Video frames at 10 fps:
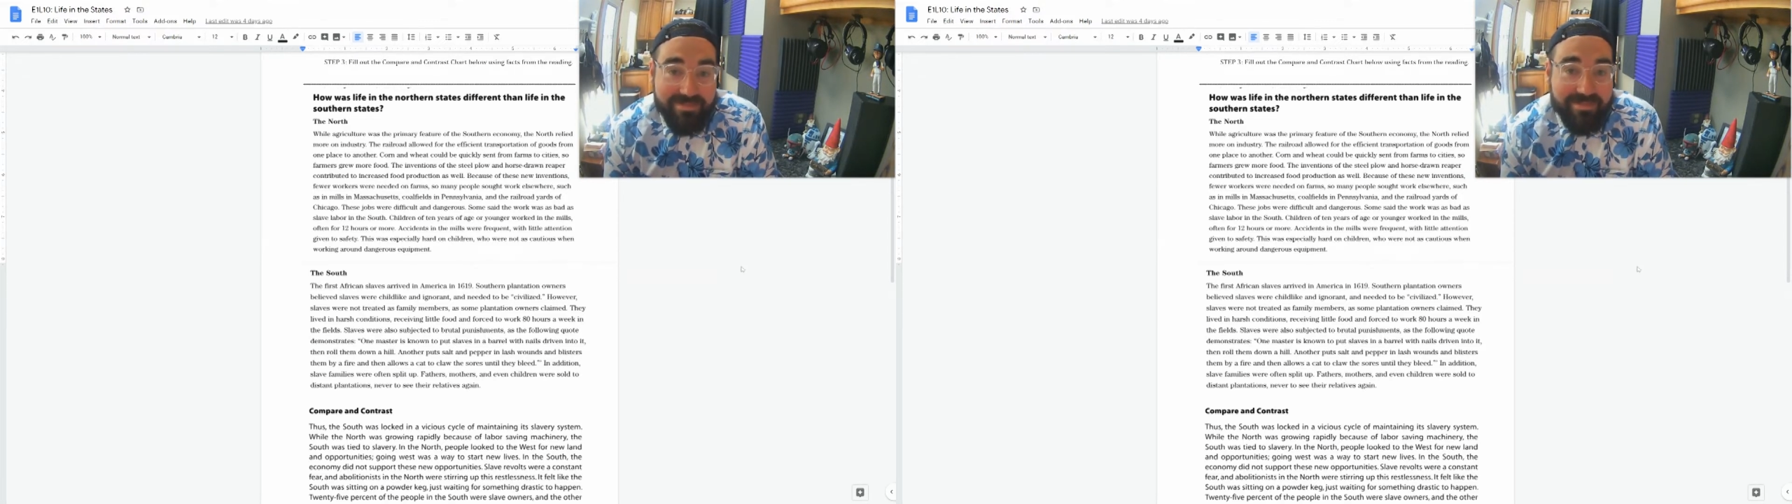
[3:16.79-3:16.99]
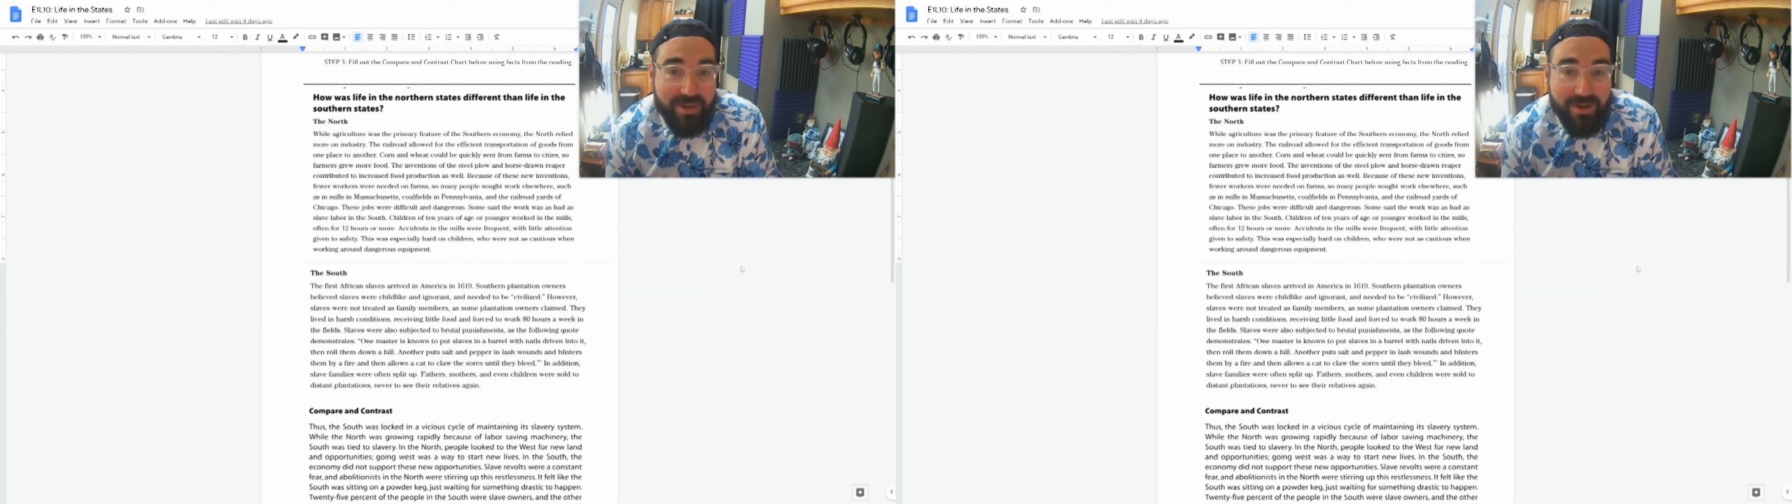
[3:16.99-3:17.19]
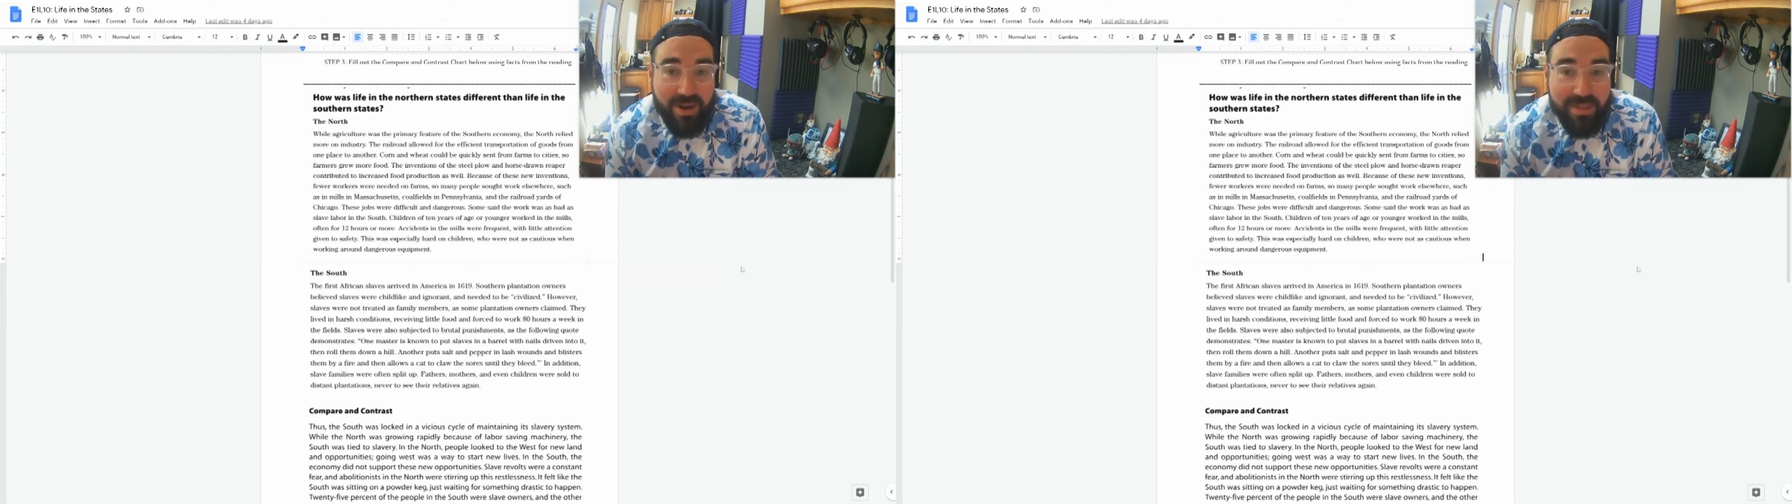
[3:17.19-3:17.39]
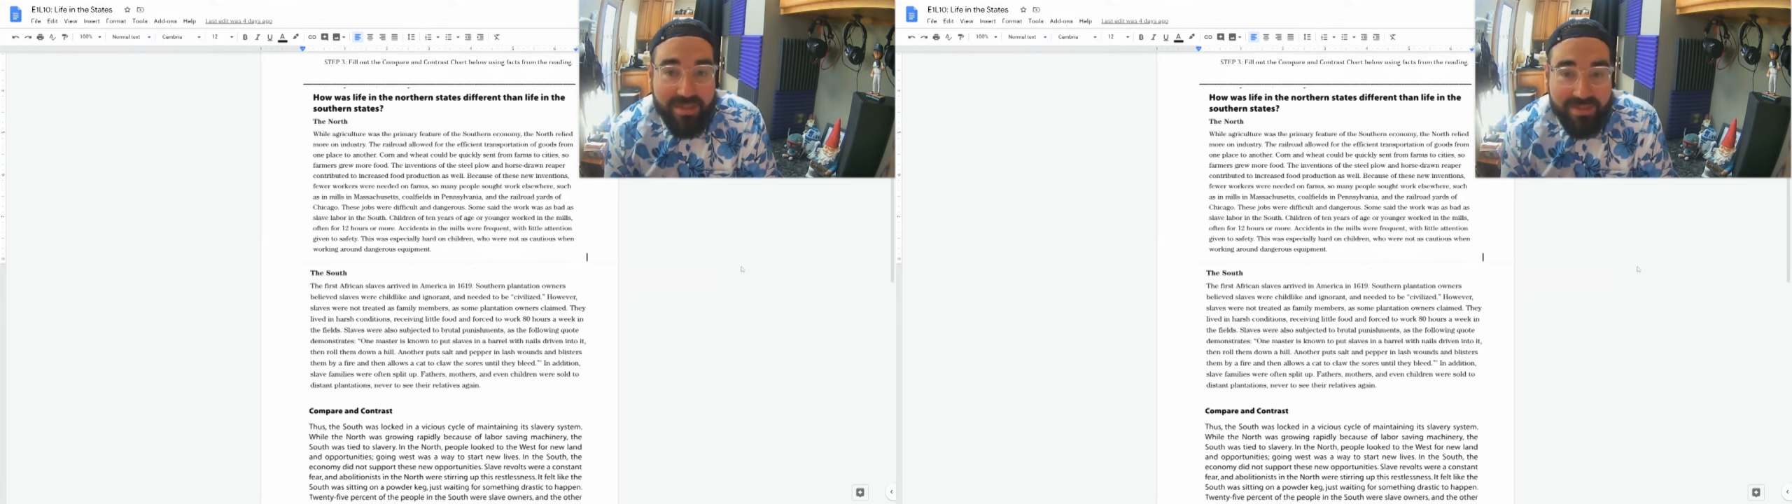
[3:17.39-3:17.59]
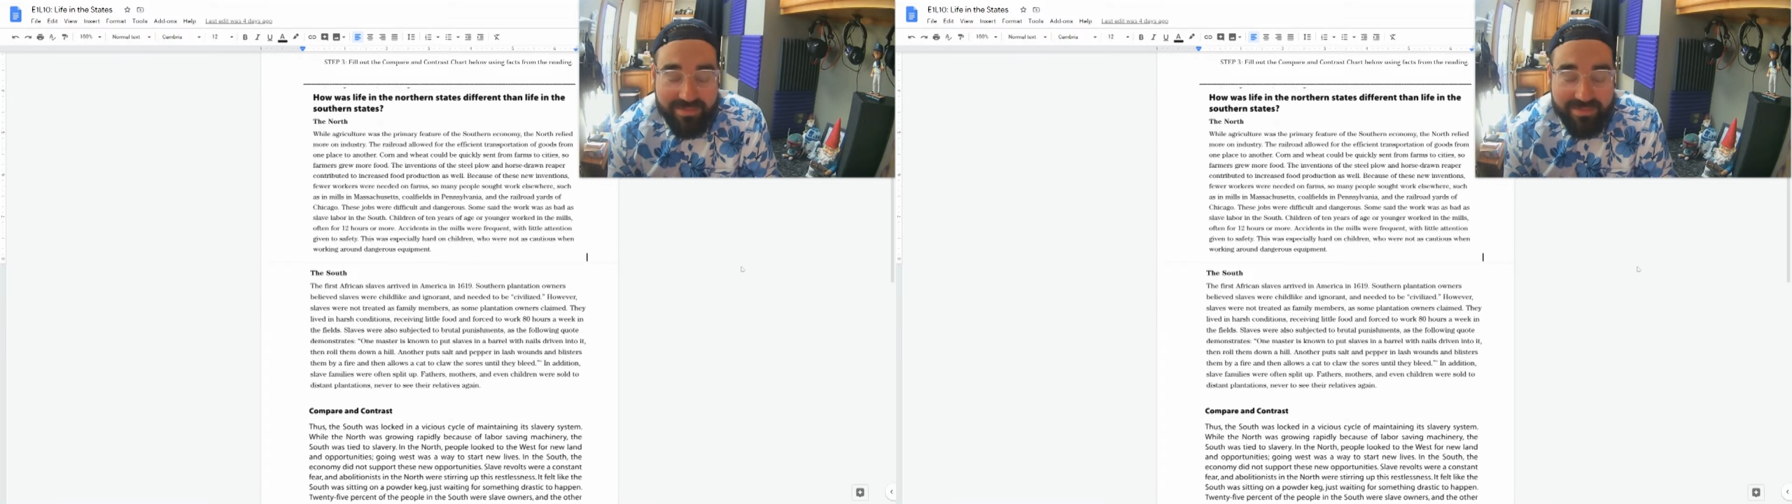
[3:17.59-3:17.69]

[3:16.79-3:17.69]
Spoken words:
No comment.